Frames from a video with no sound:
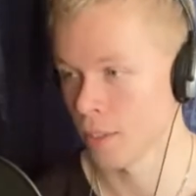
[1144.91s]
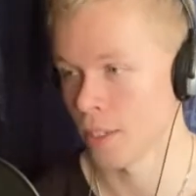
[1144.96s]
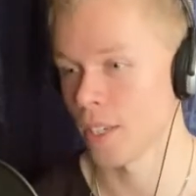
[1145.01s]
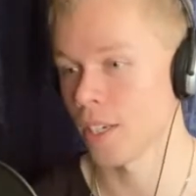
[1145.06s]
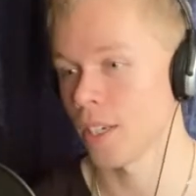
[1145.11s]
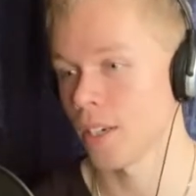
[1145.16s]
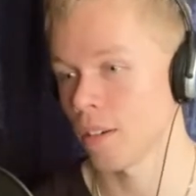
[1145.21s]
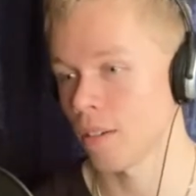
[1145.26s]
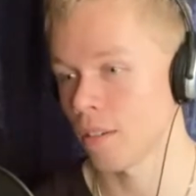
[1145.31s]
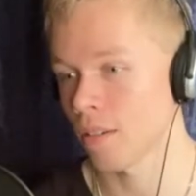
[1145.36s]

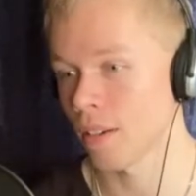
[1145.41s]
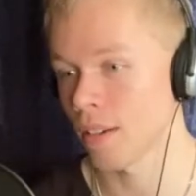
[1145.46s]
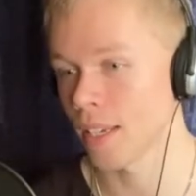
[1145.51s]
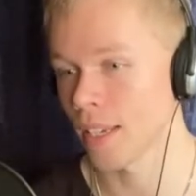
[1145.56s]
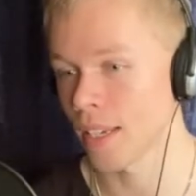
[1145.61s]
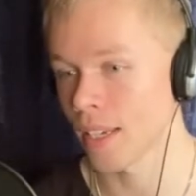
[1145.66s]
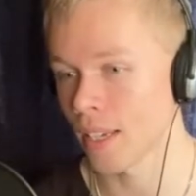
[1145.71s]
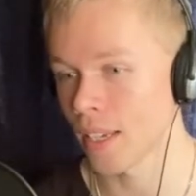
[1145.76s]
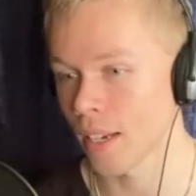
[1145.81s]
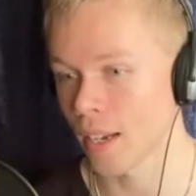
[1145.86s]
I
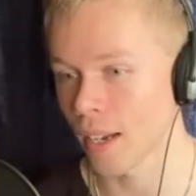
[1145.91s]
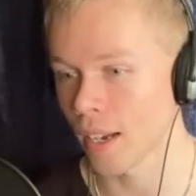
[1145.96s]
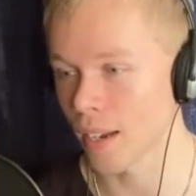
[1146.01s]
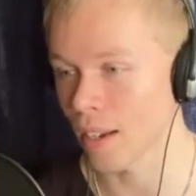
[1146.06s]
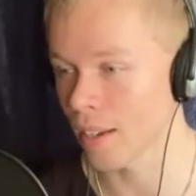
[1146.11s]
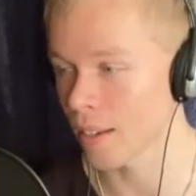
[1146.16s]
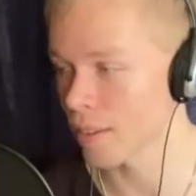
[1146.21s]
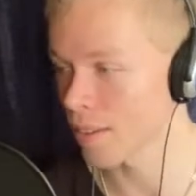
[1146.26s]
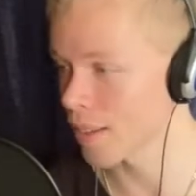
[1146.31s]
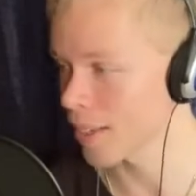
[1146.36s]

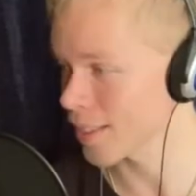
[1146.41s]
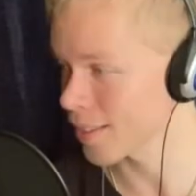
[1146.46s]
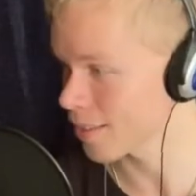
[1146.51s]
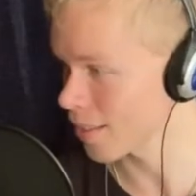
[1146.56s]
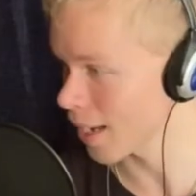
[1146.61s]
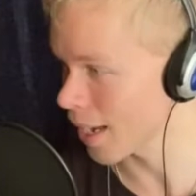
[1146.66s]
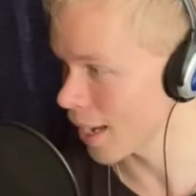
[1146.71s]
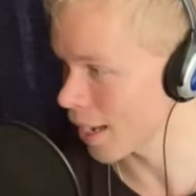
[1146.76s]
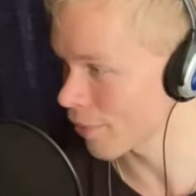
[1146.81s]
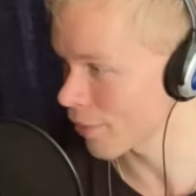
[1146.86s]

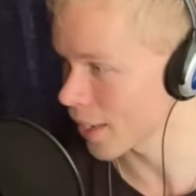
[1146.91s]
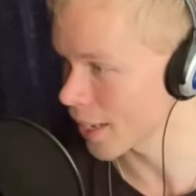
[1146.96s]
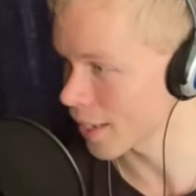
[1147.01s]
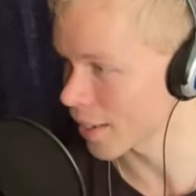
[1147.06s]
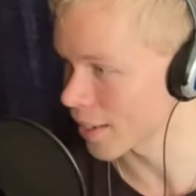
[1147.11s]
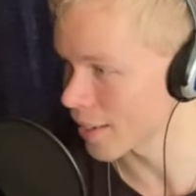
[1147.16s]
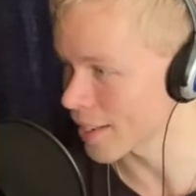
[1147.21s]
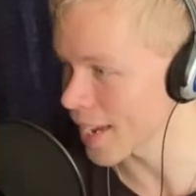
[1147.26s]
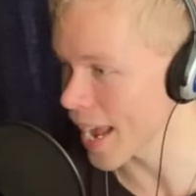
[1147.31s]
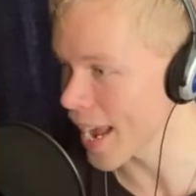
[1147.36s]
have
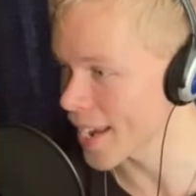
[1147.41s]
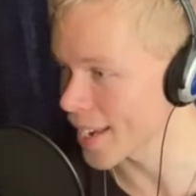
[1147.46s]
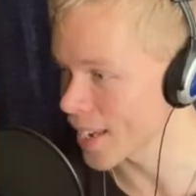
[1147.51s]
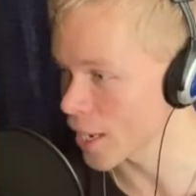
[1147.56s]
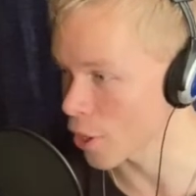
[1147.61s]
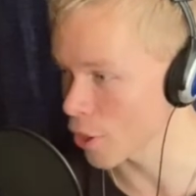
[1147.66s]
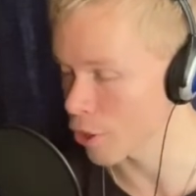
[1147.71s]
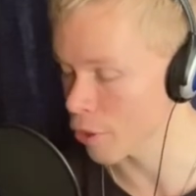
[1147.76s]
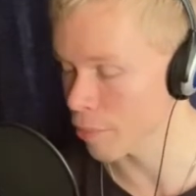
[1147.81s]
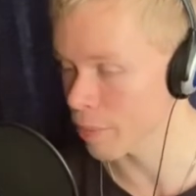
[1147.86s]
like a
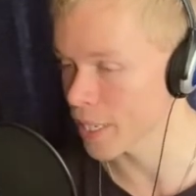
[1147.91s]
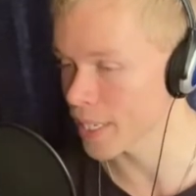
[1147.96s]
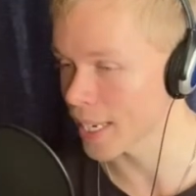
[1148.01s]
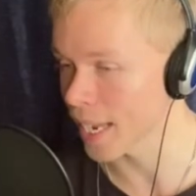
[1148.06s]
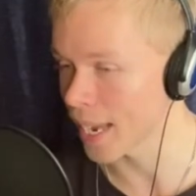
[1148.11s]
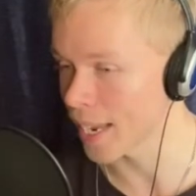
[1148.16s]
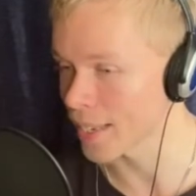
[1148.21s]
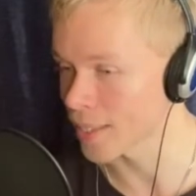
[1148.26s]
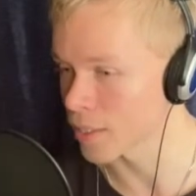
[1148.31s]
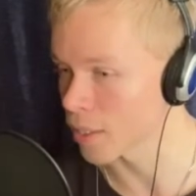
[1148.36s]
nagging 3
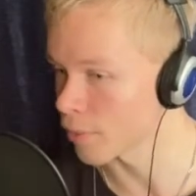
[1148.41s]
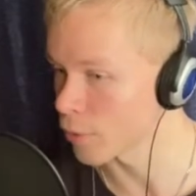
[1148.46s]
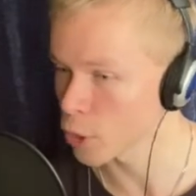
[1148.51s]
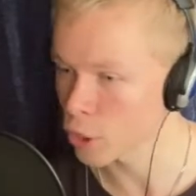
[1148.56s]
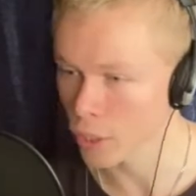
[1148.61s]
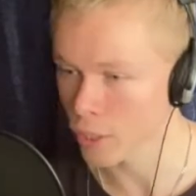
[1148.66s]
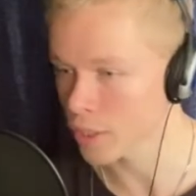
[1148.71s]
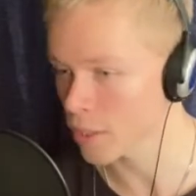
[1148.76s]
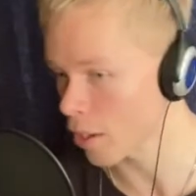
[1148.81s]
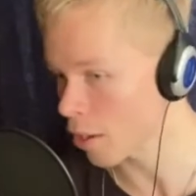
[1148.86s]
days of, you
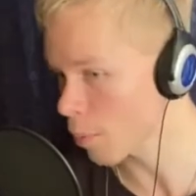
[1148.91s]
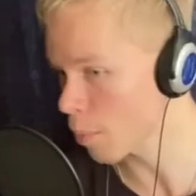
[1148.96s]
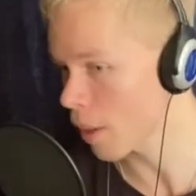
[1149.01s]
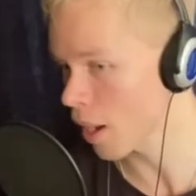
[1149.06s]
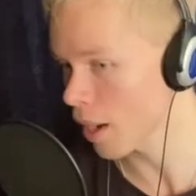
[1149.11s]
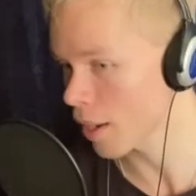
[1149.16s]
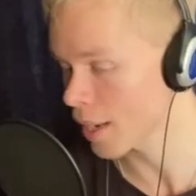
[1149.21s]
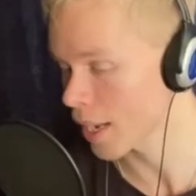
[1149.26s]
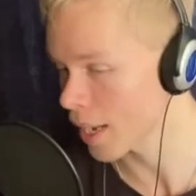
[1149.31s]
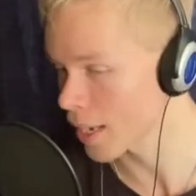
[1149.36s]
should start a
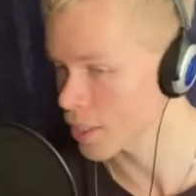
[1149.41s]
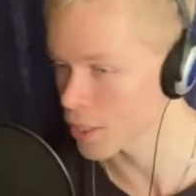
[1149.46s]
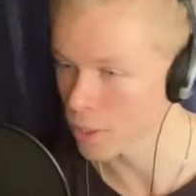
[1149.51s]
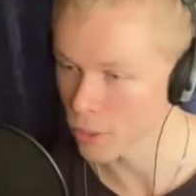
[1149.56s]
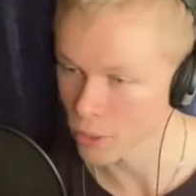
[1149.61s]
podcast.